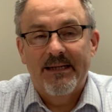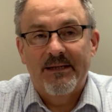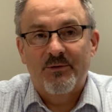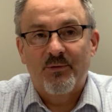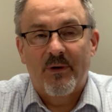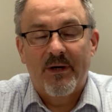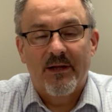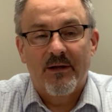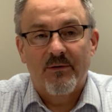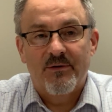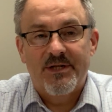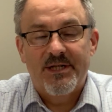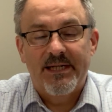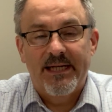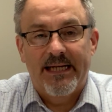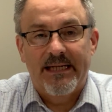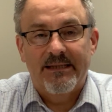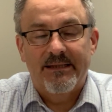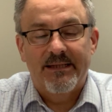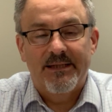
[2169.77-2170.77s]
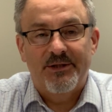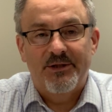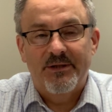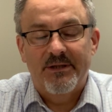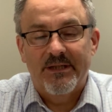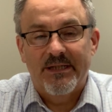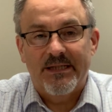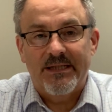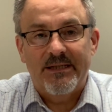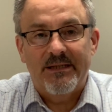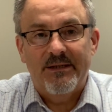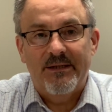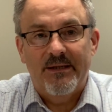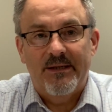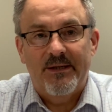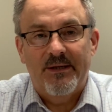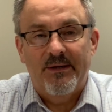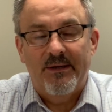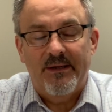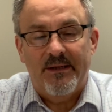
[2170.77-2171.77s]
it's one of those scenes that
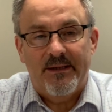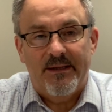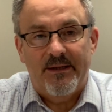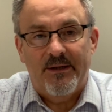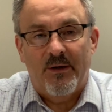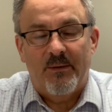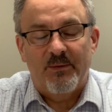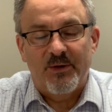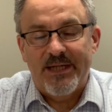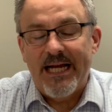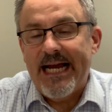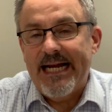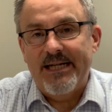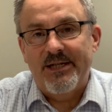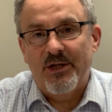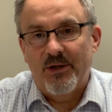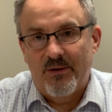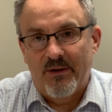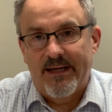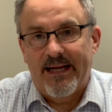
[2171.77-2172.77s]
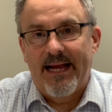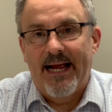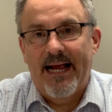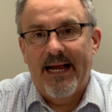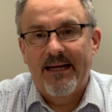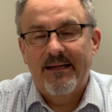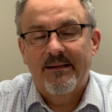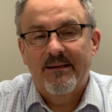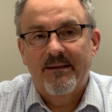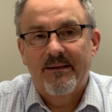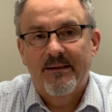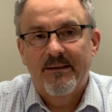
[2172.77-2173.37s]
you almost hate to look at,